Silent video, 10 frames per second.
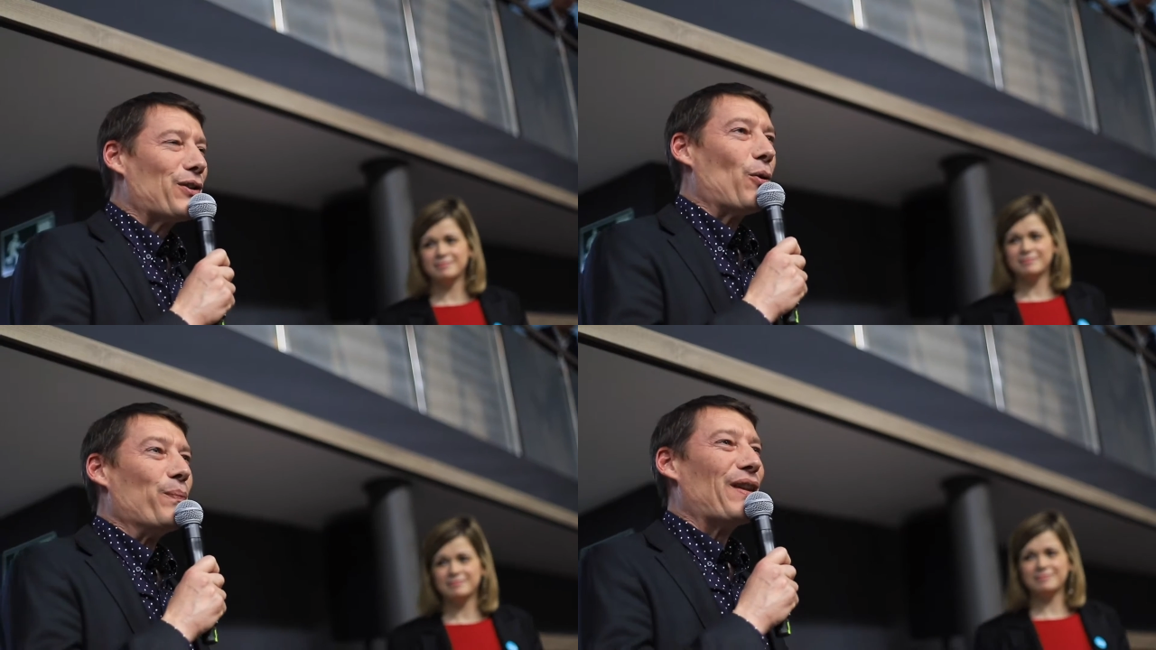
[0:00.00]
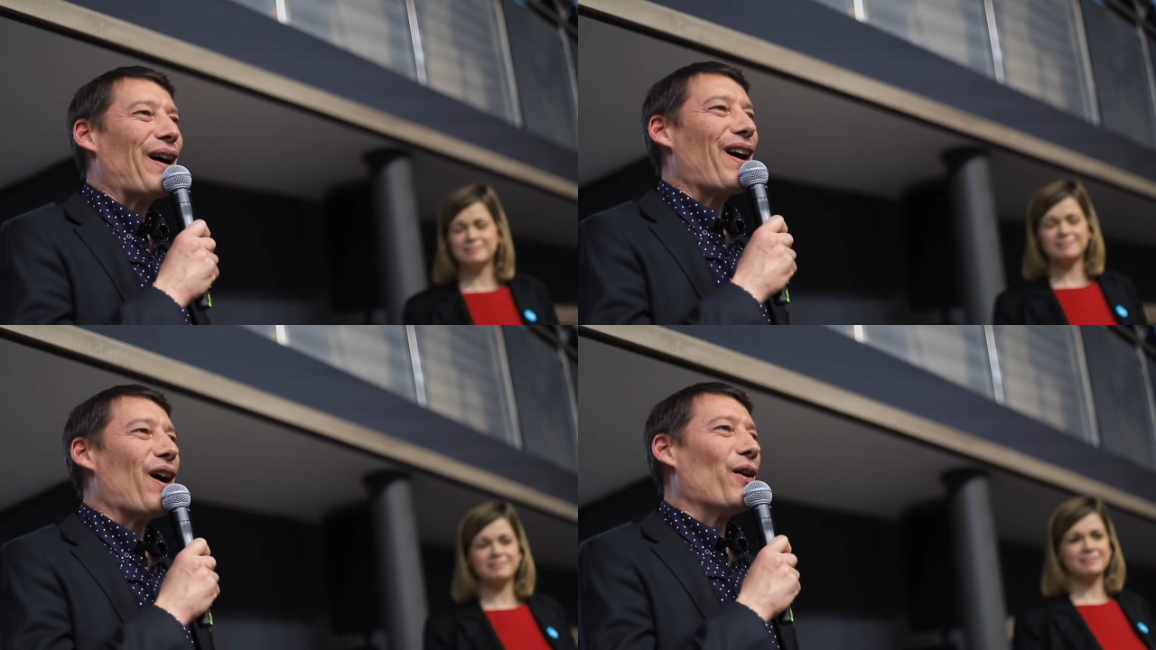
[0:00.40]
Speaker 1: So,
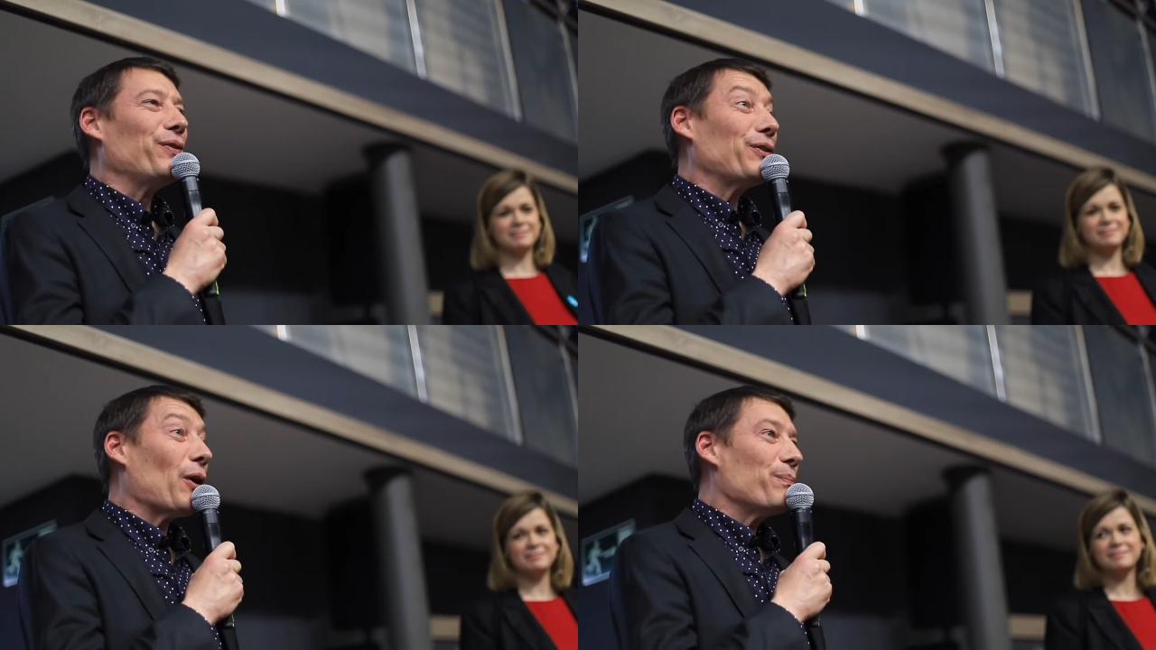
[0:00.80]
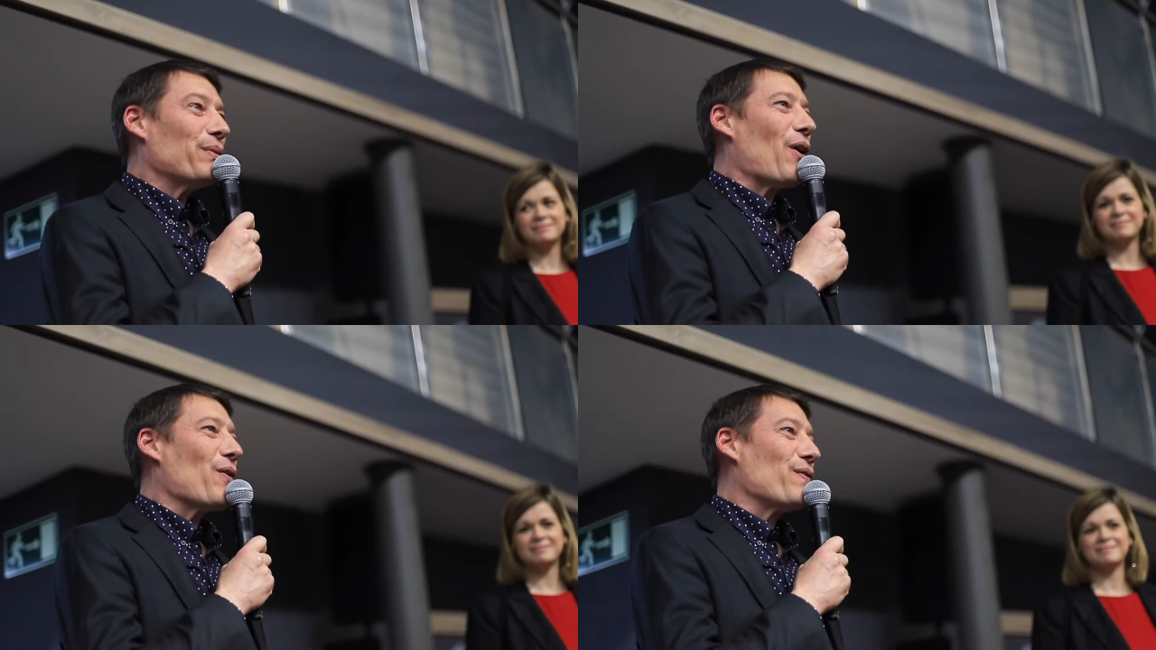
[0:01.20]
on
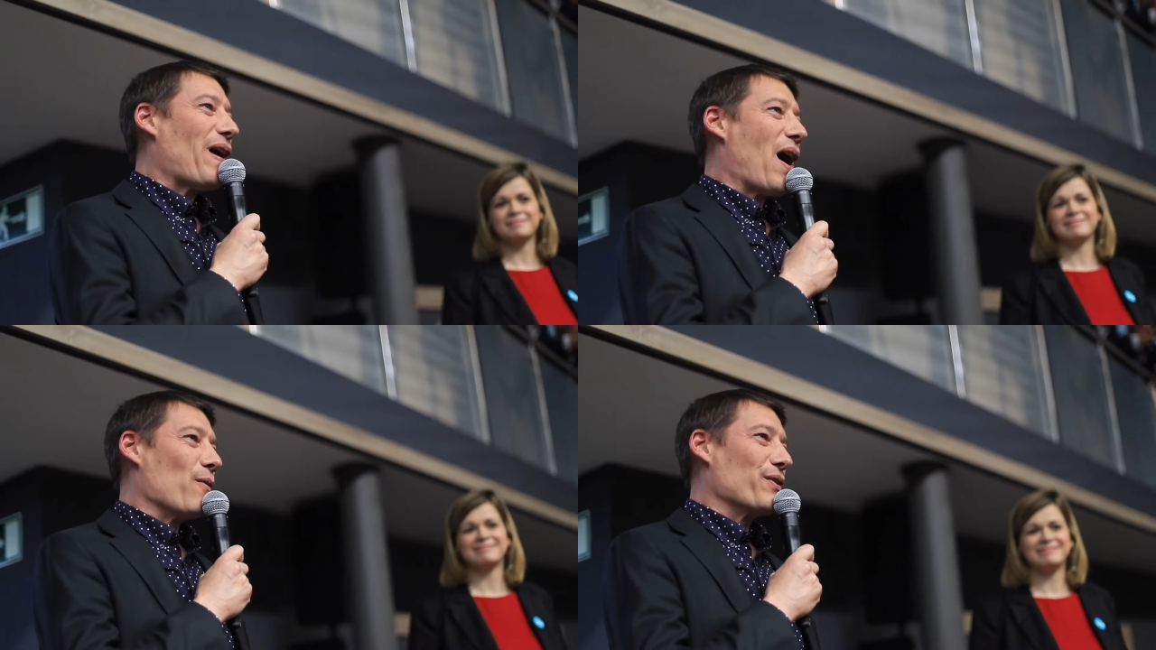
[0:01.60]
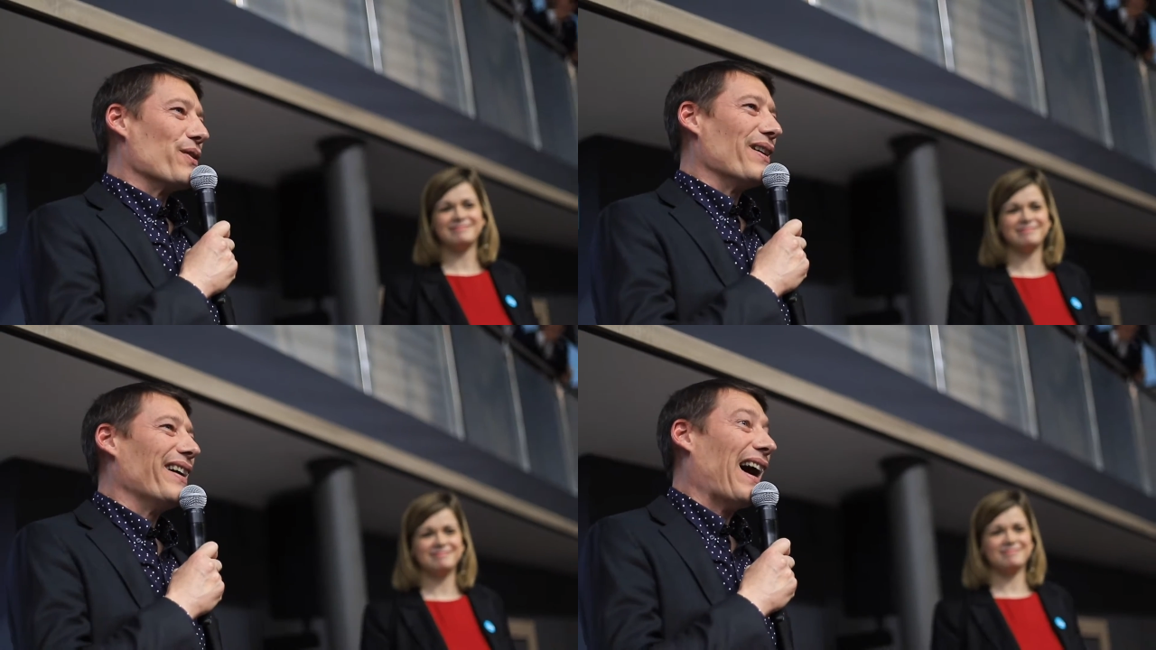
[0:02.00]
top of
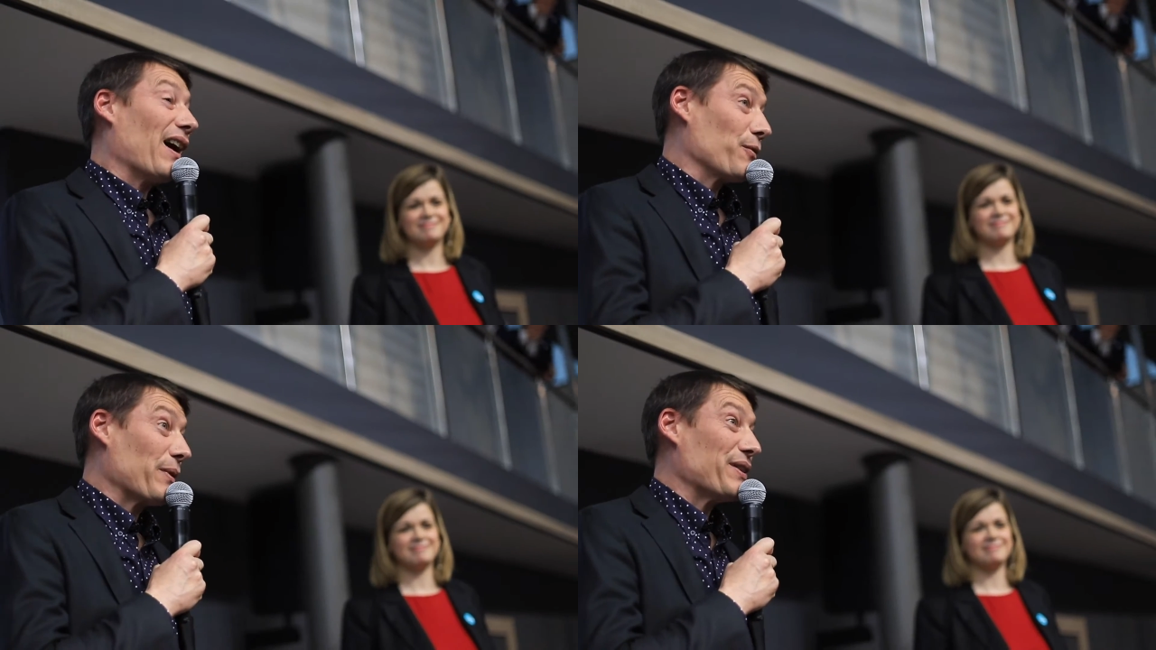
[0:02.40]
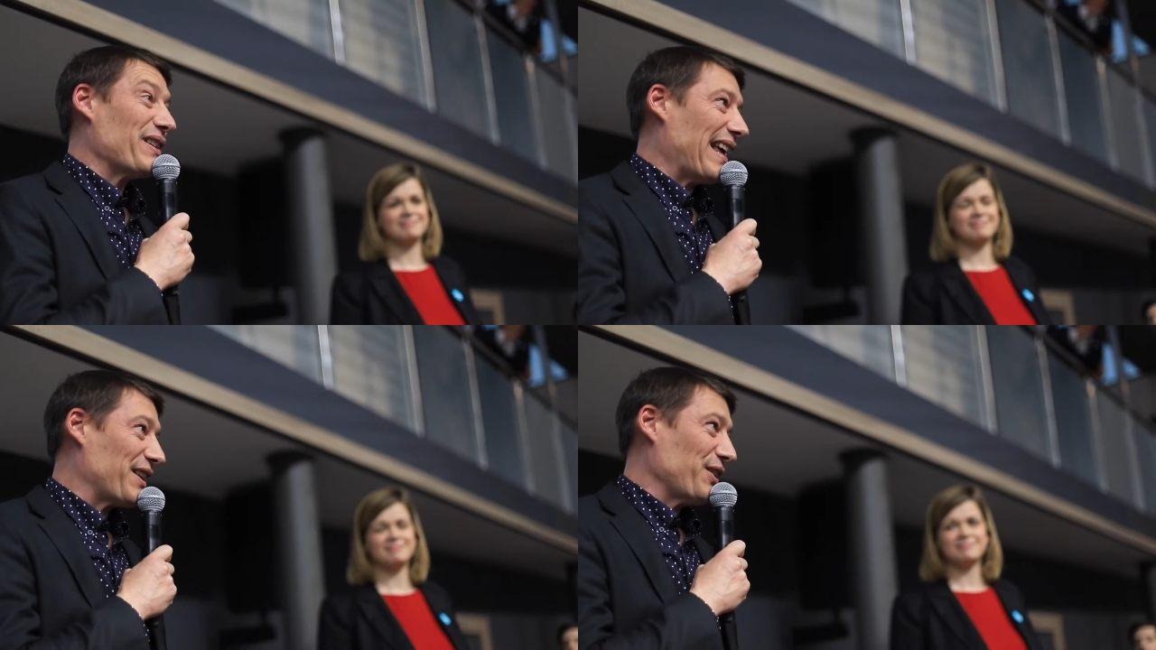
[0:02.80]
our
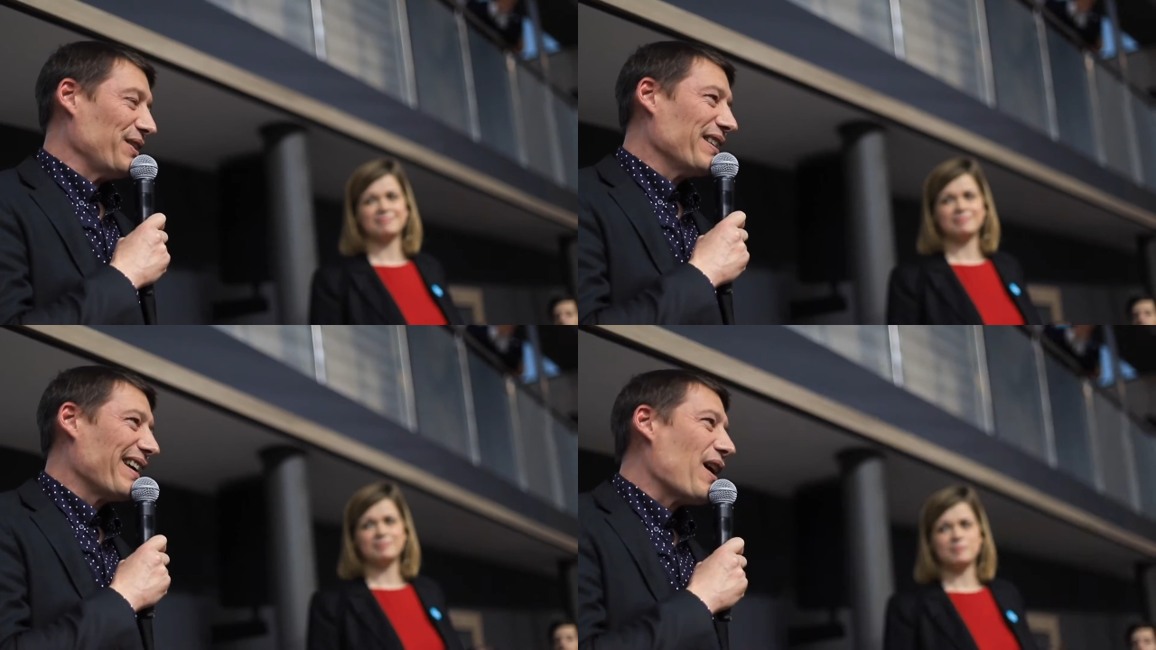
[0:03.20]
hardware selection,